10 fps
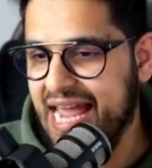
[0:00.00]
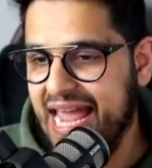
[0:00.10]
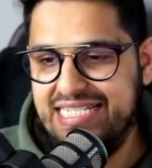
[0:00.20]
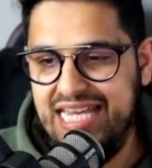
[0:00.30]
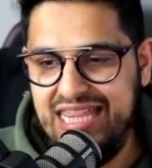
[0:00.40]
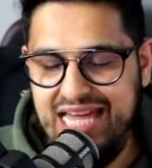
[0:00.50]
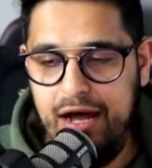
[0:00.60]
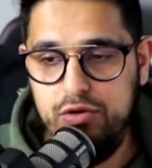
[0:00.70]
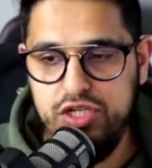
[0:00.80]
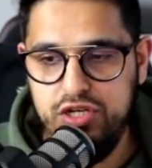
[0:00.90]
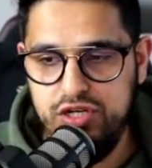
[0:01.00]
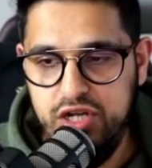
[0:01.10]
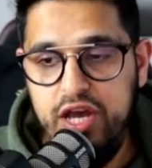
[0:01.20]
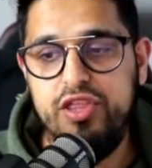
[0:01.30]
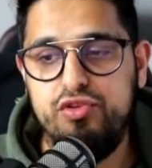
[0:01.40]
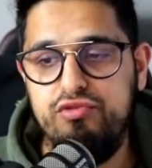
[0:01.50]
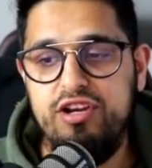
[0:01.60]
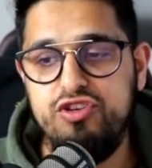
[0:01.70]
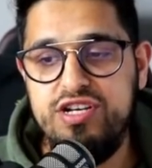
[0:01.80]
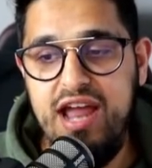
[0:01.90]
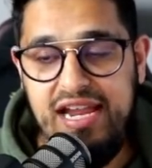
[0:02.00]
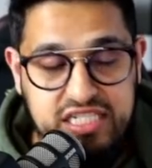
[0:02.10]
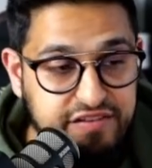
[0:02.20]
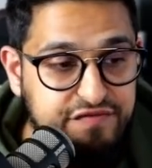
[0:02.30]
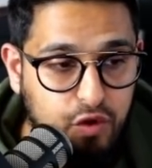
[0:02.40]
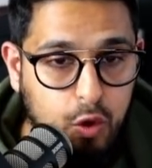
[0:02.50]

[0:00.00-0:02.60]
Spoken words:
80,394